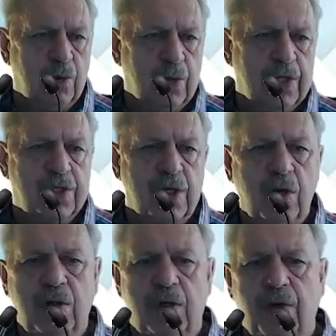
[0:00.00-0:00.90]
its
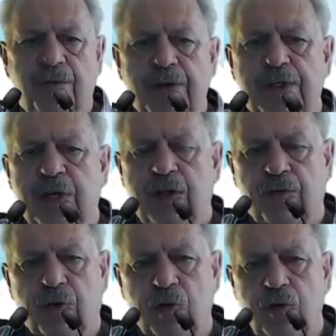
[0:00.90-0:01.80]
own different set
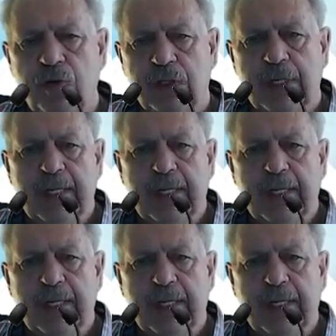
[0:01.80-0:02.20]
of rules,